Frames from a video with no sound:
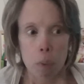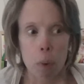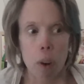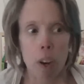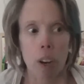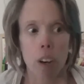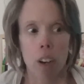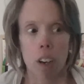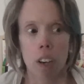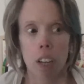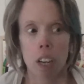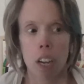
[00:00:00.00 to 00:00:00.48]
when
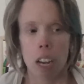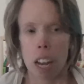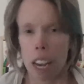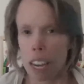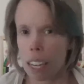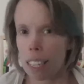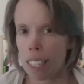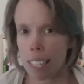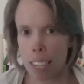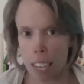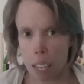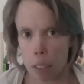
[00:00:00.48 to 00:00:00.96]
I
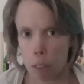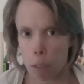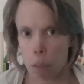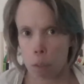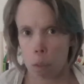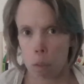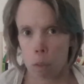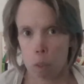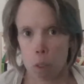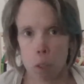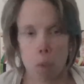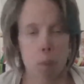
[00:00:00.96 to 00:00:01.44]
lay
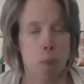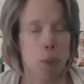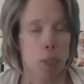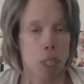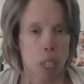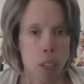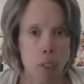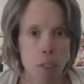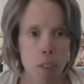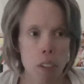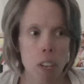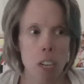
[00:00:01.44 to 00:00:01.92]
down,
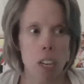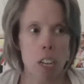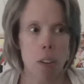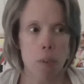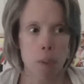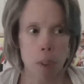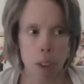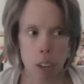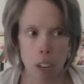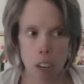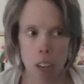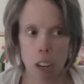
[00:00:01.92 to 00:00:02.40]
specifically
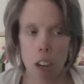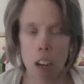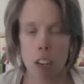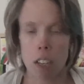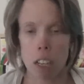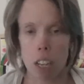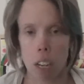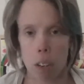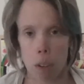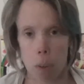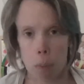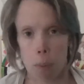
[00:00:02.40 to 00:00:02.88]
when I lie
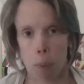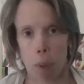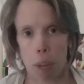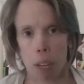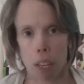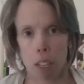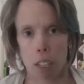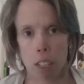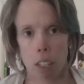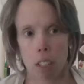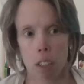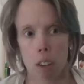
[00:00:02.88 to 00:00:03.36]
down in
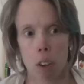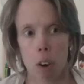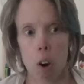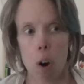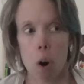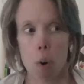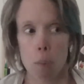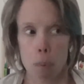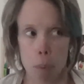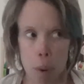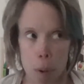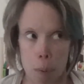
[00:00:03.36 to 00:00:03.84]
bed
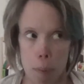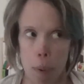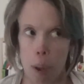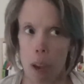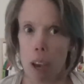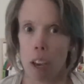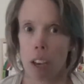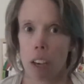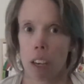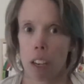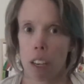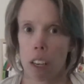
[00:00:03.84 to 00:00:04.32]
on my
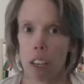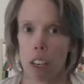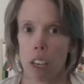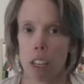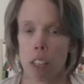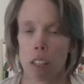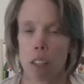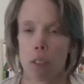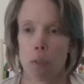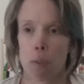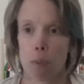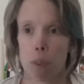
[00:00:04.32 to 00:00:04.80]
back.
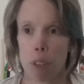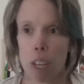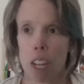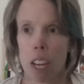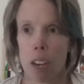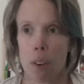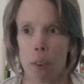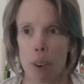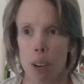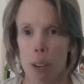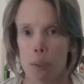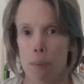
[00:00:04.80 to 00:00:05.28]
It's really
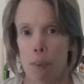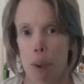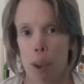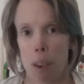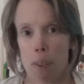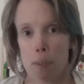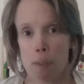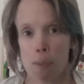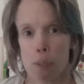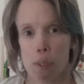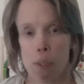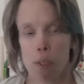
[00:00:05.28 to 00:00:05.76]
quite
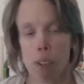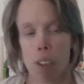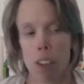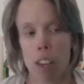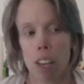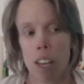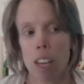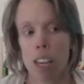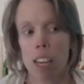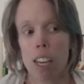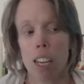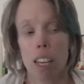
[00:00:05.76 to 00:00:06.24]
painful.
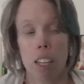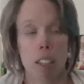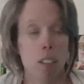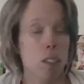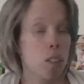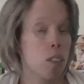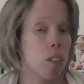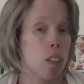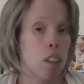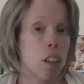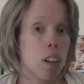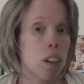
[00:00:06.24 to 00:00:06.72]
It
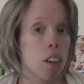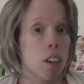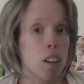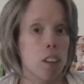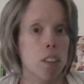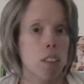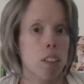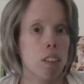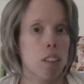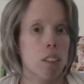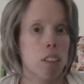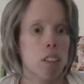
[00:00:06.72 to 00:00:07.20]
doesn't
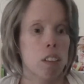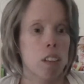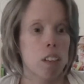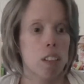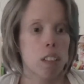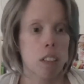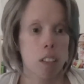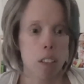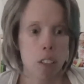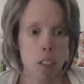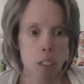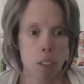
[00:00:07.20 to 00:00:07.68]
last, it
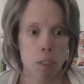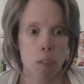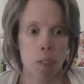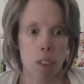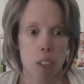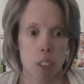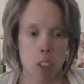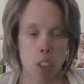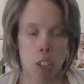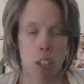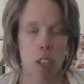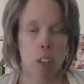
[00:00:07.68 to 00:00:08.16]
does
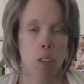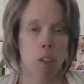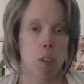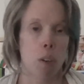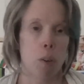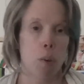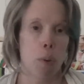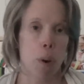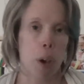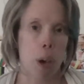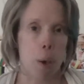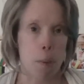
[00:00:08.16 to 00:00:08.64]
eventually
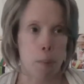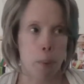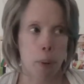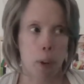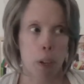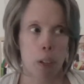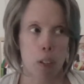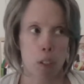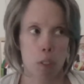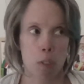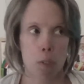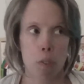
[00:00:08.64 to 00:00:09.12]
go away, but
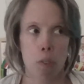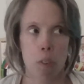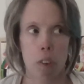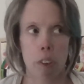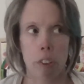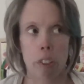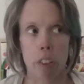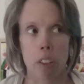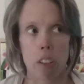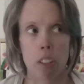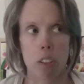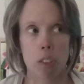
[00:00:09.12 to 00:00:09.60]
I do
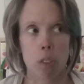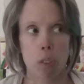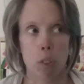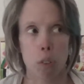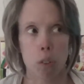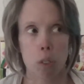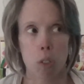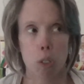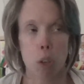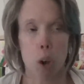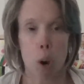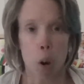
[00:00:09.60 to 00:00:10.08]
find that it's
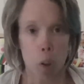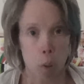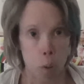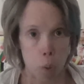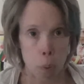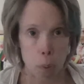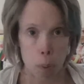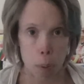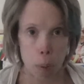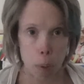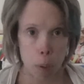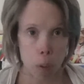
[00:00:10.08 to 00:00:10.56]
not
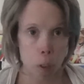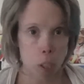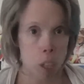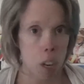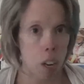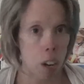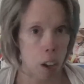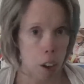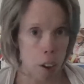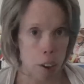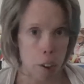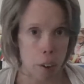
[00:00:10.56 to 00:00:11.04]
tolerable to
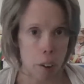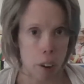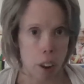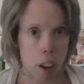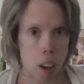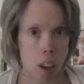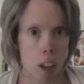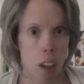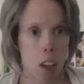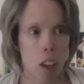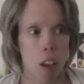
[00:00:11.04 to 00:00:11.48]
lie on it.